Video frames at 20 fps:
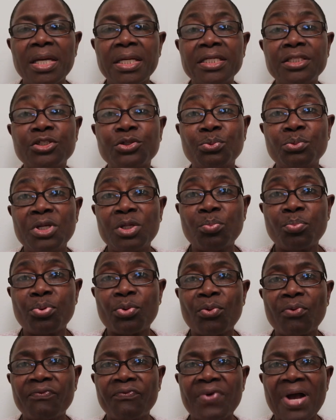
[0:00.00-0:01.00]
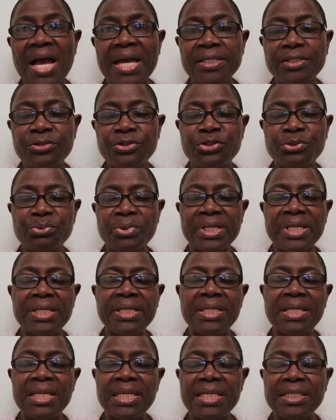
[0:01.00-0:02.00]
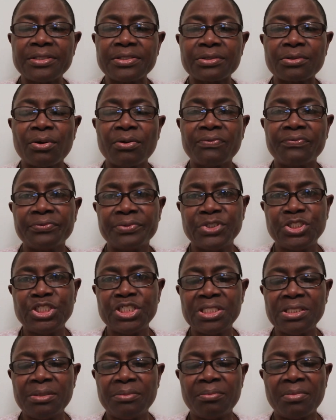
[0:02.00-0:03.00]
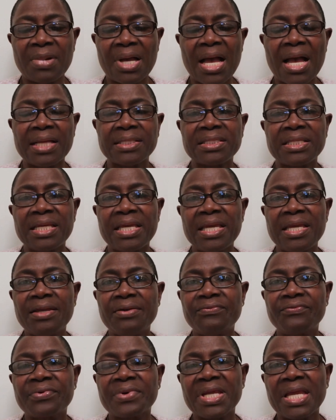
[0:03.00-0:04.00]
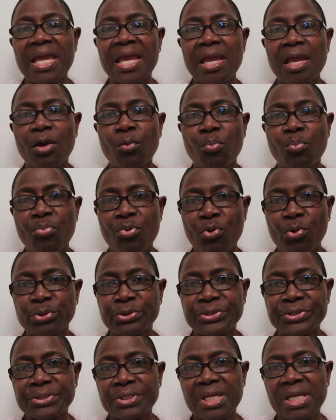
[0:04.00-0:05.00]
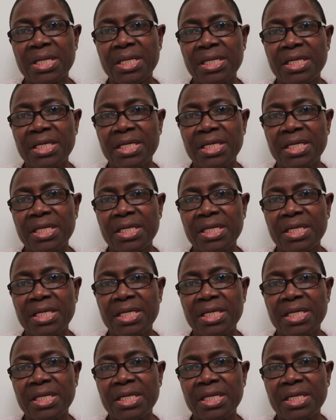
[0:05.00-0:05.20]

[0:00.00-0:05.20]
it will provide you a list of gym at every airport